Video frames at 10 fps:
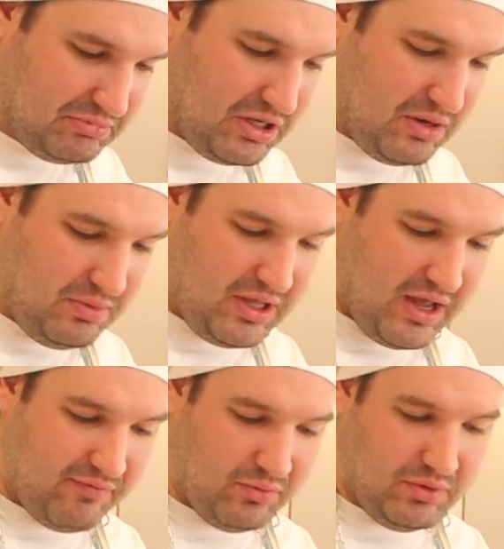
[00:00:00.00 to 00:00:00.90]
Gotta be
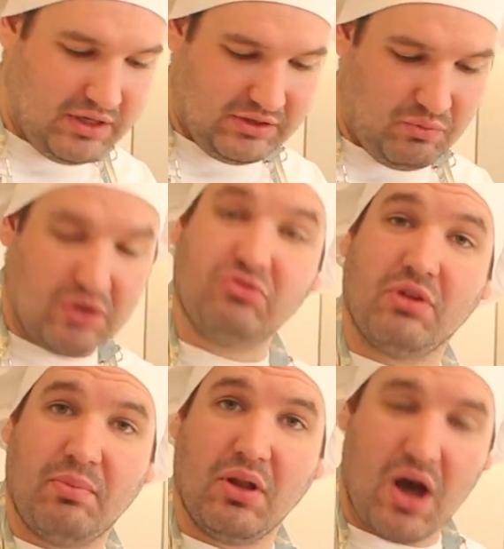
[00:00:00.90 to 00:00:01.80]
careful because it will
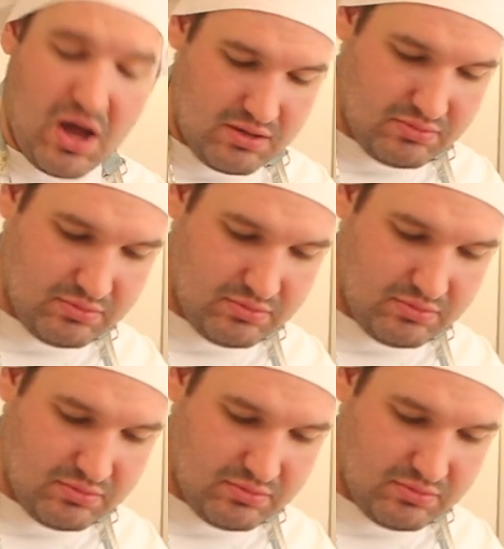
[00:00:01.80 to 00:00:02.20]
drip a lot.